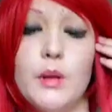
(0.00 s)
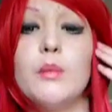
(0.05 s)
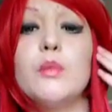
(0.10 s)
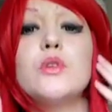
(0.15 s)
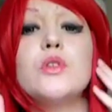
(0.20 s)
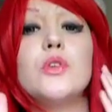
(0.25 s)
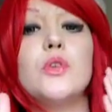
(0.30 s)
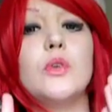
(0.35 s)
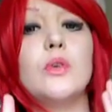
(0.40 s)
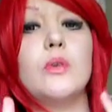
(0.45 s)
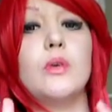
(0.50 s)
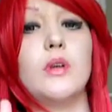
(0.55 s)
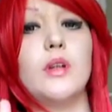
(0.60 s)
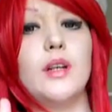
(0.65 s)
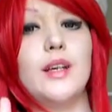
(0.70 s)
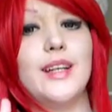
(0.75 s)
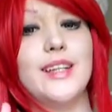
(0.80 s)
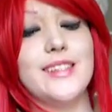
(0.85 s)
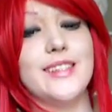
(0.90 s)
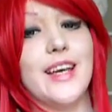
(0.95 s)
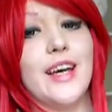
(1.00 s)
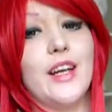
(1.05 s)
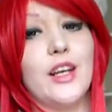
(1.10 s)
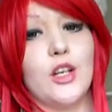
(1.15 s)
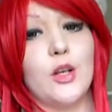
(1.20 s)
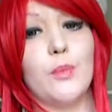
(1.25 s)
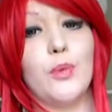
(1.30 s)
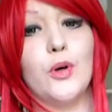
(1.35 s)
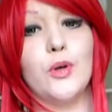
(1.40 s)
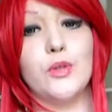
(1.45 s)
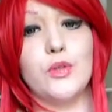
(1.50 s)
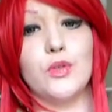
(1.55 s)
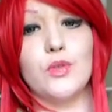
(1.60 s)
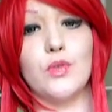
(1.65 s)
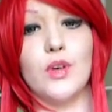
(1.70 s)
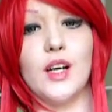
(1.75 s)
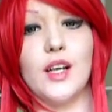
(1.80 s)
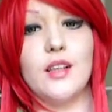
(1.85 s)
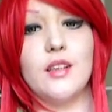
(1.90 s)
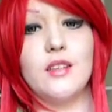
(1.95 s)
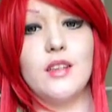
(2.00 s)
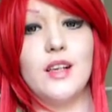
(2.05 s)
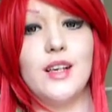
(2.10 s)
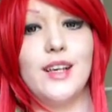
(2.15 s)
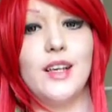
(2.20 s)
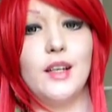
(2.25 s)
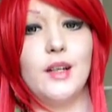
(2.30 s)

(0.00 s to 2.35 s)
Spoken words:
Tip number two is getting your poses right.